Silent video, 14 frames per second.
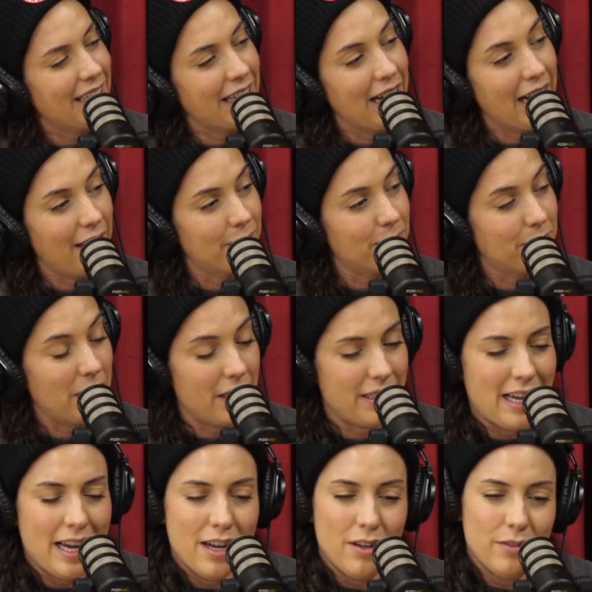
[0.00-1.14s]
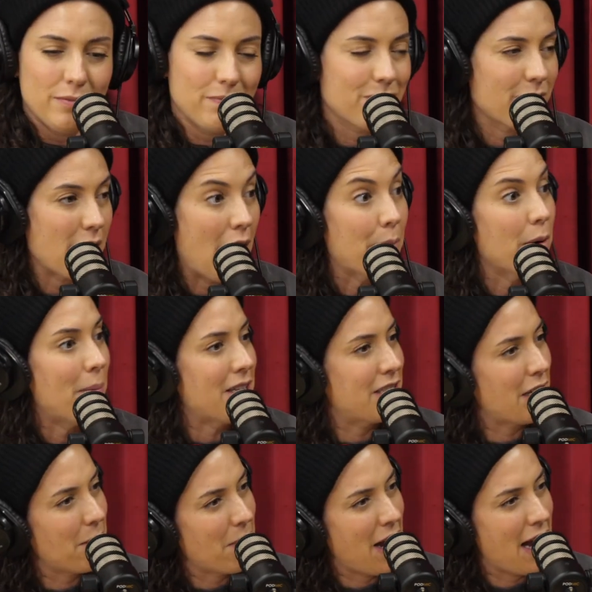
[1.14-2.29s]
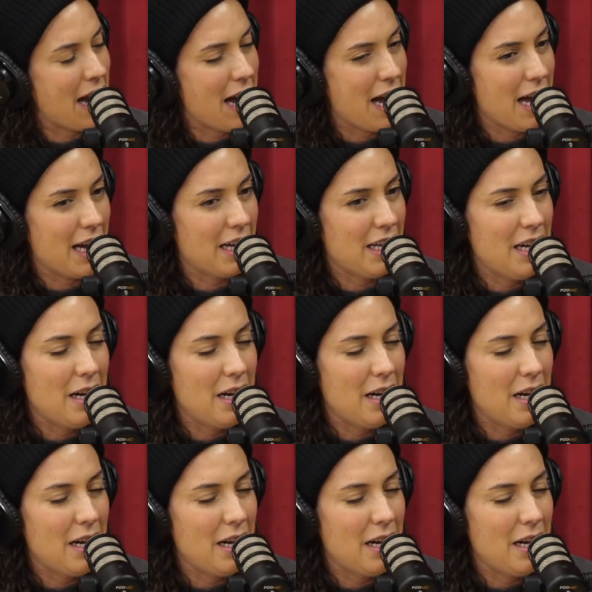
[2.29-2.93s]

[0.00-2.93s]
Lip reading: Yeah, but now I'm about to get my